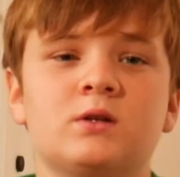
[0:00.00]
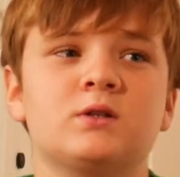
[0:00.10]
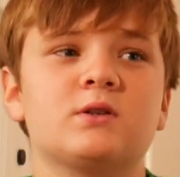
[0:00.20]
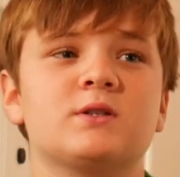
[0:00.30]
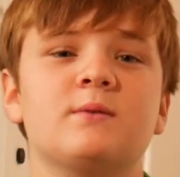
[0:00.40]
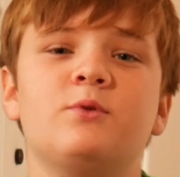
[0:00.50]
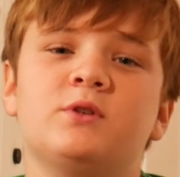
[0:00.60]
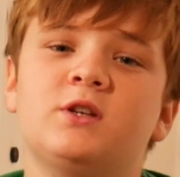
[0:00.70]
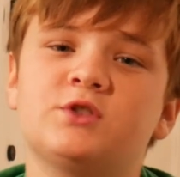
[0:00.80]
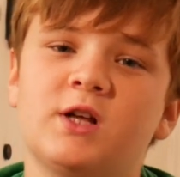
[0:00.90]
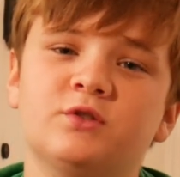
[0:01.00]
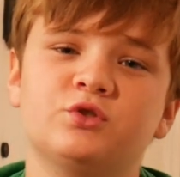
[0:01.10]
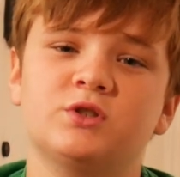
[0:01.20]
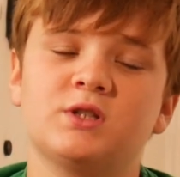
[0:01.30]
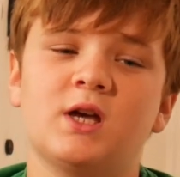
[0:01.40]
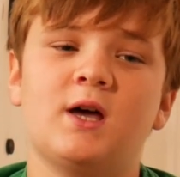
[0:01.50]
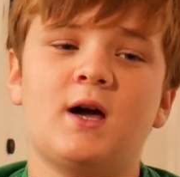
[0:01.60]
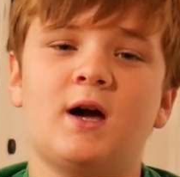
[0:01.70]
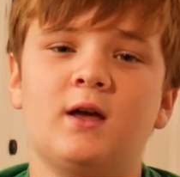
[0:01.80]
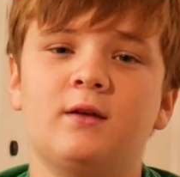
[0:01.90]
So some unique challenges
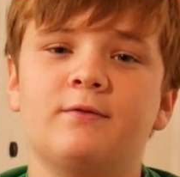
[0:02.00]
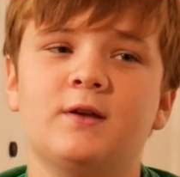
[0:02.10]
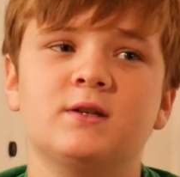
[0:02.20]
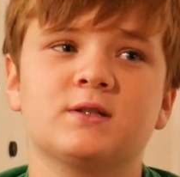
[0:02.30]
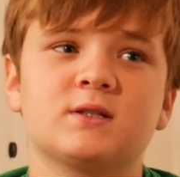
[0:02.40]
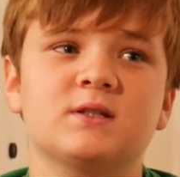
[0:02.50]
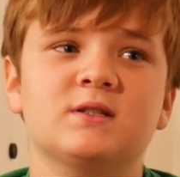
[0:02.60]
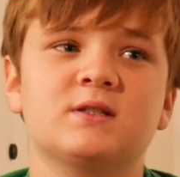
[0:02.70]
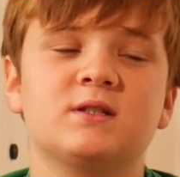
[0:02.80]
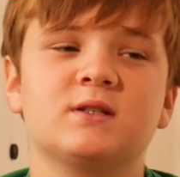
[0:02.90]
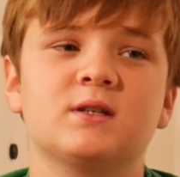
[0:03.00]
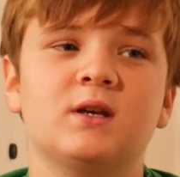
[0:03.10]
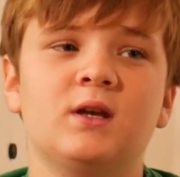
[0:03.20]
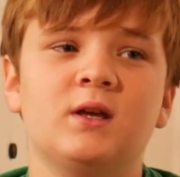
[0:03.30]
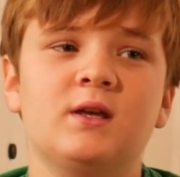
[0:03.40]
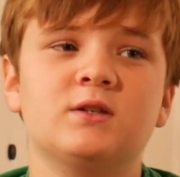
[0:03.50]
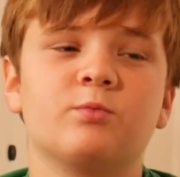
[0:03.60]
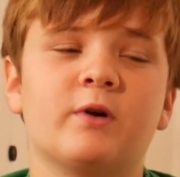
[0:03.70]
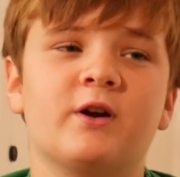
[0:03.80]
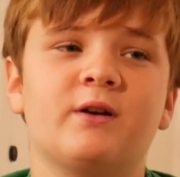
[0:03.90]
I face is
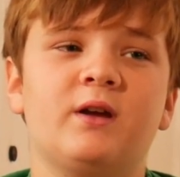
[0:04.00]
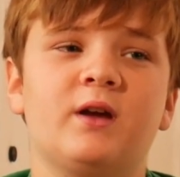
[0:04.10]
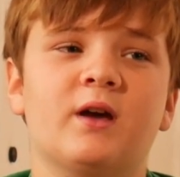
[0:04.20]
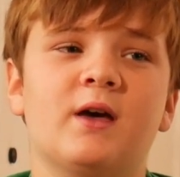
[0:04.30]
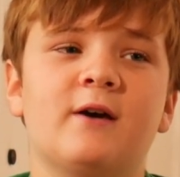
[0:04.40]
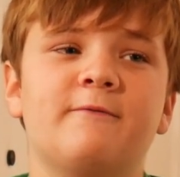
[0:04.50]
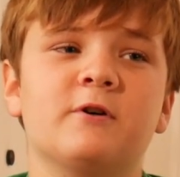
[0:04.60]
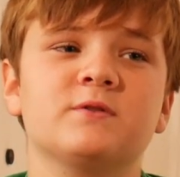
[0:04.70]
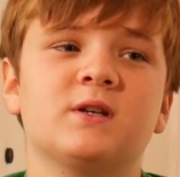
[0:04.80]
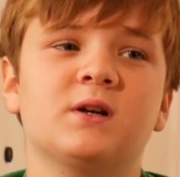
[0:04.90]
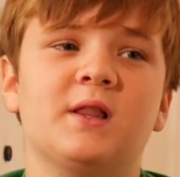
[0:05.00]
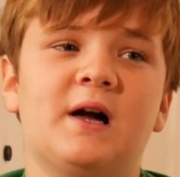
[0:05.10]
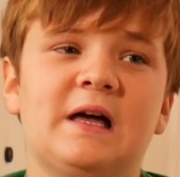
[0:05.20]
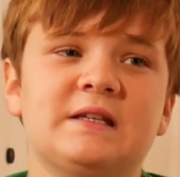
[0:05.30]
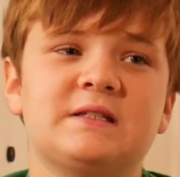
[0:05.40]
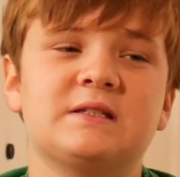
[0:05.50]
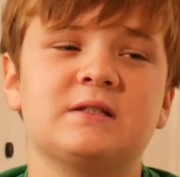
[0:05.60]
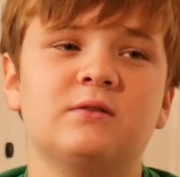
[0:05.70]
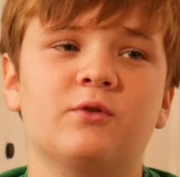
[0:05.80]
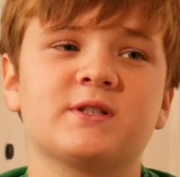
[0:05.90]
wearing headphones in
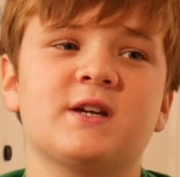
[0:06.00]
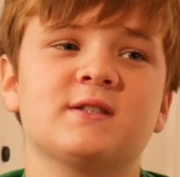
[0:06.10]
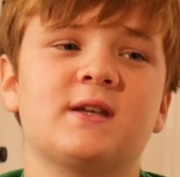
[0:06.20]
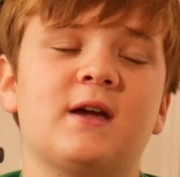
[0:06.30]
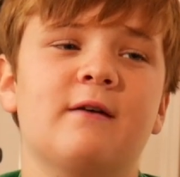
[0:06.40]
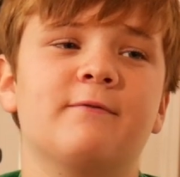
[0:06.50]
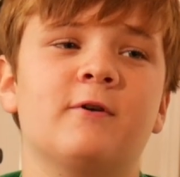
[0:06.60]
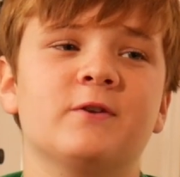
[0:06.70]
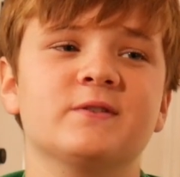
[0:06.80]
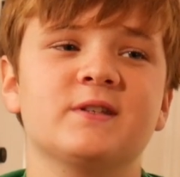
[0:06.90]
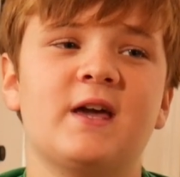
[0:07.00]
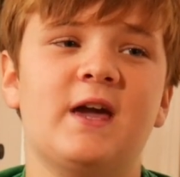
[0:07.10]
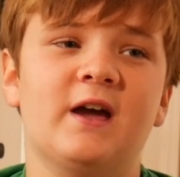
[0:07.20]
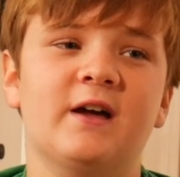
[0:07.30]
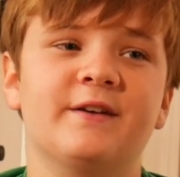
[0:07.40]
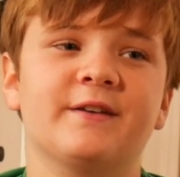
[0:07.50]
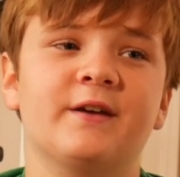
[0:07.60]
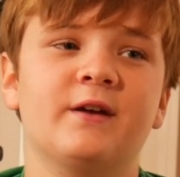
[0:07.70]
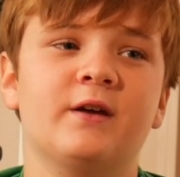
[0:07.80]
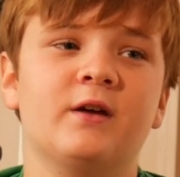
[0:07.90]
class, noise-canceling headphones, and
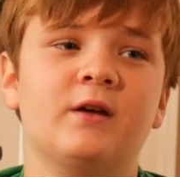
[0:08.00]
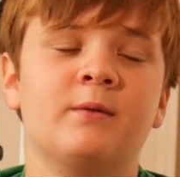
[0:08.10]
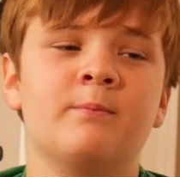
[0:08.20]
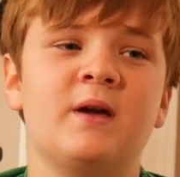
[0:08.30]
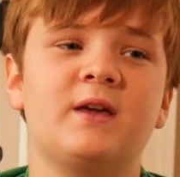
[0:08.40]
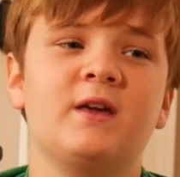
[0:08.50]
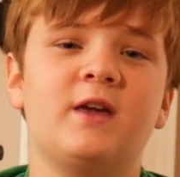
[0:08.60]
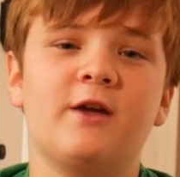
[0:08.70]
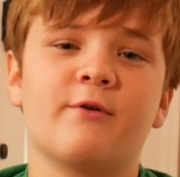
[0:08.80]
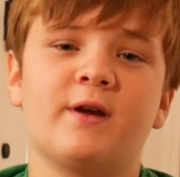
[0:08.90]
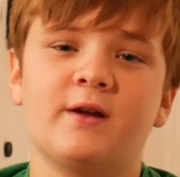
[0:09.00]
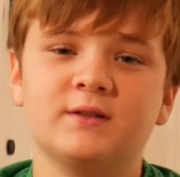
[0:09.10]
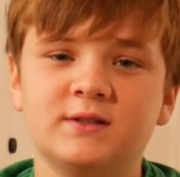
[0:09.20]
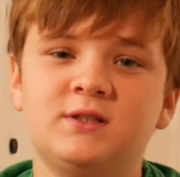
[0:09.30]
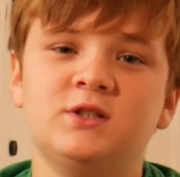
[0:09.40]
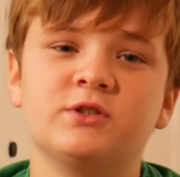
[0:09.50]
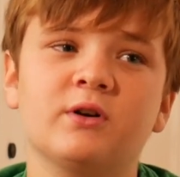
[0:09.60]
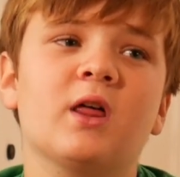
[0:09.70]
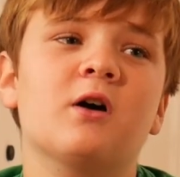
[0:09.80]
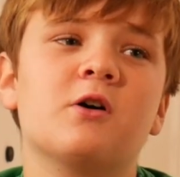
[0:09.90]
making hearing the teacher
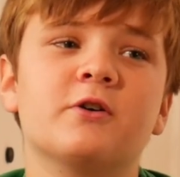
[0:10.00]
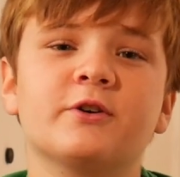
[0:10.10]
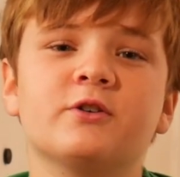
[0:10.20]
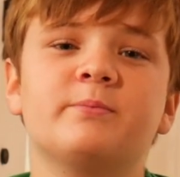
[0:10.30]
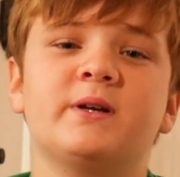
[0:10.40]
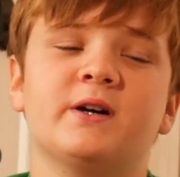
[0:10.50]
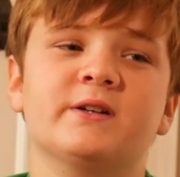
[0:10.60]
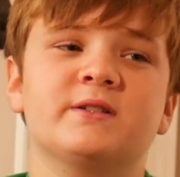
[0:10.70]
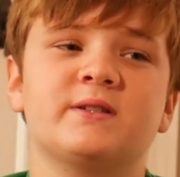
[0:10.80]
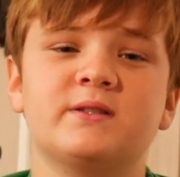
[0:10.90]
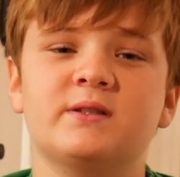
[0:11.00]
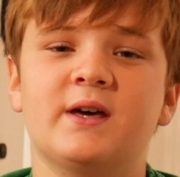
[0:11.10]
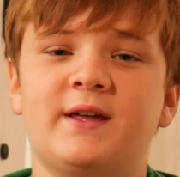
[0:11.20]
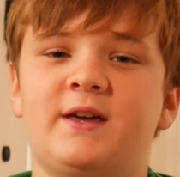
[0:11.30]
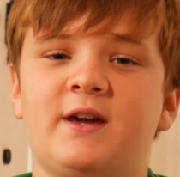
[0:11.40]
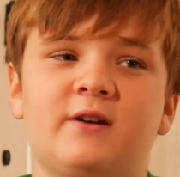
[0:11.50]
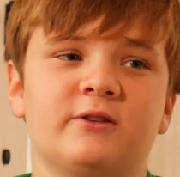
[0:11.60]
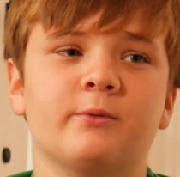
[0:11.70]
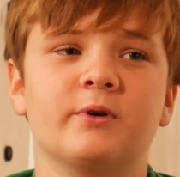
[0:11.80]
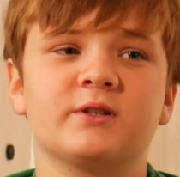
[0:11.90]
a lot harder, because then I can't
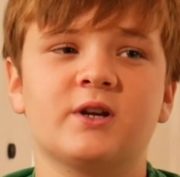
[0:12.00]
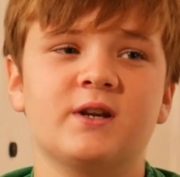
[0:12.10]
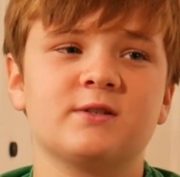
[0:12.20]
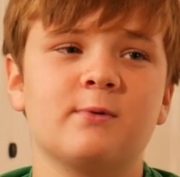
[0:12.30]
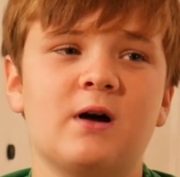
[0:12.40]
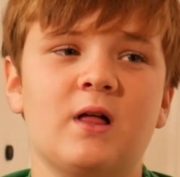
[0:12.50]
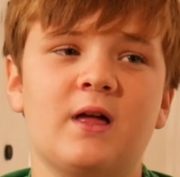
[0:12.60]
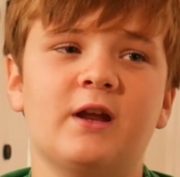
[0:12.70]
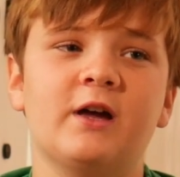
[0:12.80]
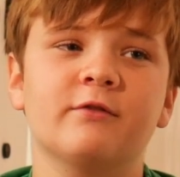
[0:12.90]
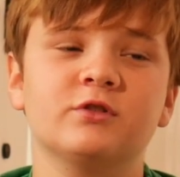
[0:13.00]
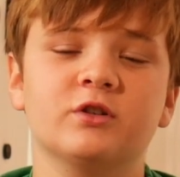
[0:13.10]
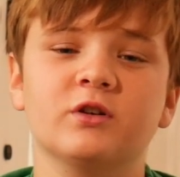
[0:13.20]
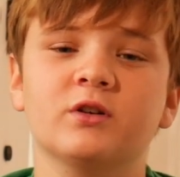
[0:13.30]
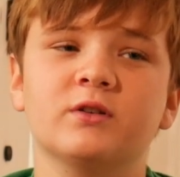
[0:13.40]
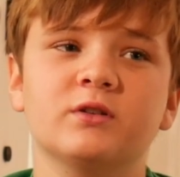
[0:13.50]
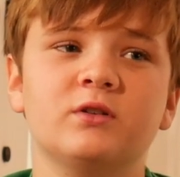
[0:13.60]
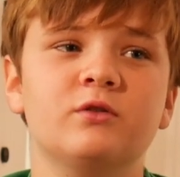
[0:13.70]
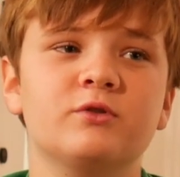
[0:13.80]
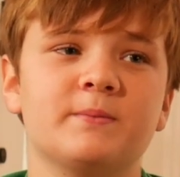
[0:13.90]
get the work done as well and I have to
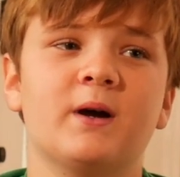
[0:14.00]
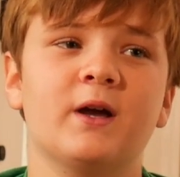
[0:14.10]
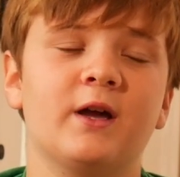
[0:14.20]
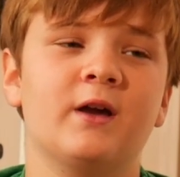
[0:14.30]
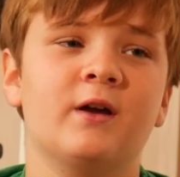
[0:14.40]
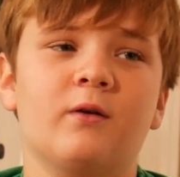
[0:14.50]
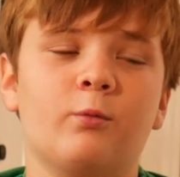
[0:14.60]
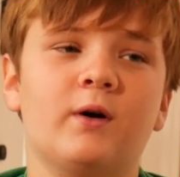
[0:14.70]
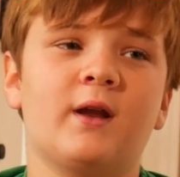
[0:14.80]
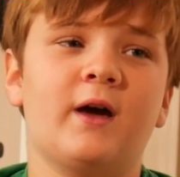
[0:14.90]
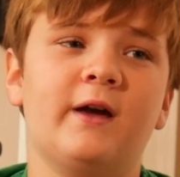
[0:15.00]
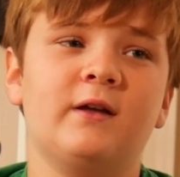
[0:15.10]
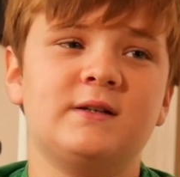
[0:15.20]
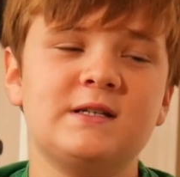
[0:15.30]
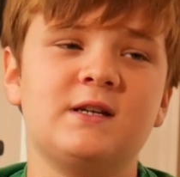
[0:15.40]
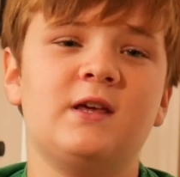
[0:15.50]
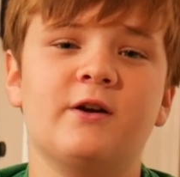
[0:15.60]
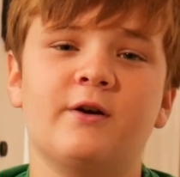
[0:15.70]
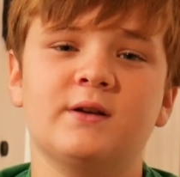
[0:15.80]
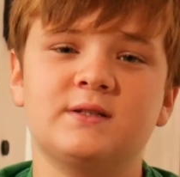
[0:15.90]
use my what I did
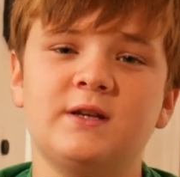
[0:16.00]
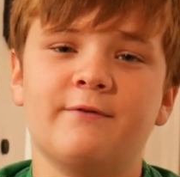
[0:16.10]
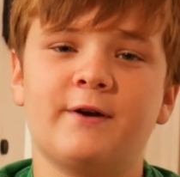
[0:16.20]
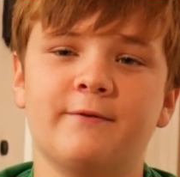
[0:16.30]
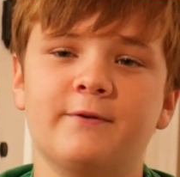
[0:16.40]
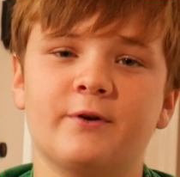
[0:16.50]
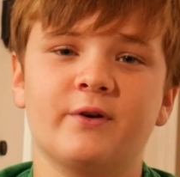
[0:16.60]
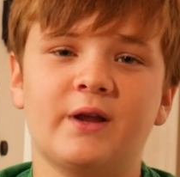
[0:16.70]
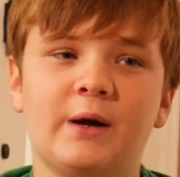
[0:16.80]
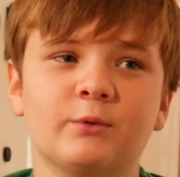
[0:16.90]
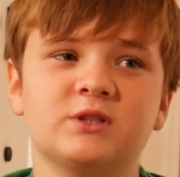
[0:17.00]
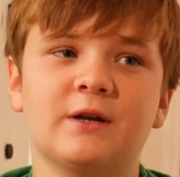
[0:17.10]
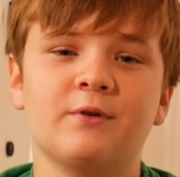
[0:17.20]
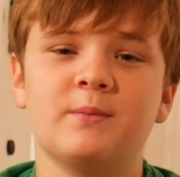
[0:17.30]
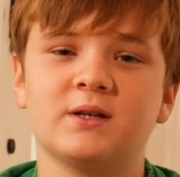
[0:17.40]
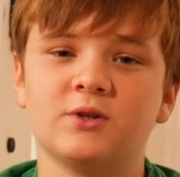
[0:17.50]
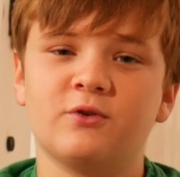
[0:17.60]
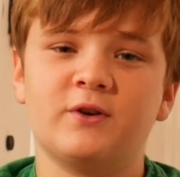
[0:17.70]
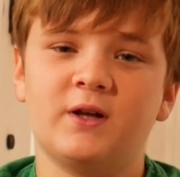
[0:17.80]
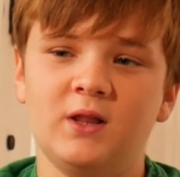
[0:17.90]
hear and see if I can figure it out, which definitely makes
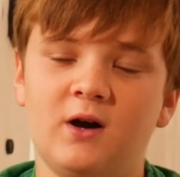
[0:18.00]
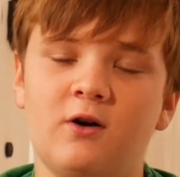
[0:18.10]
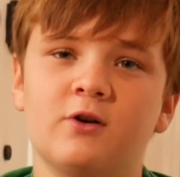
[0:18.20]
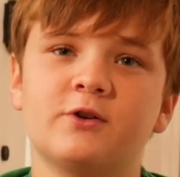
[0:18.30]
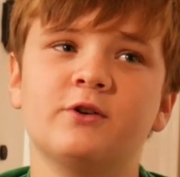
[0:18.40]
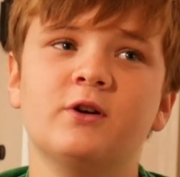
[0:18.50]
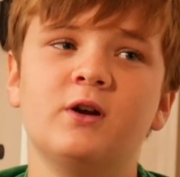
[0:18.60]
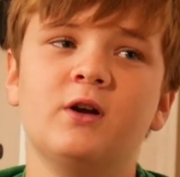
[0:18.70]
learning a lot harder.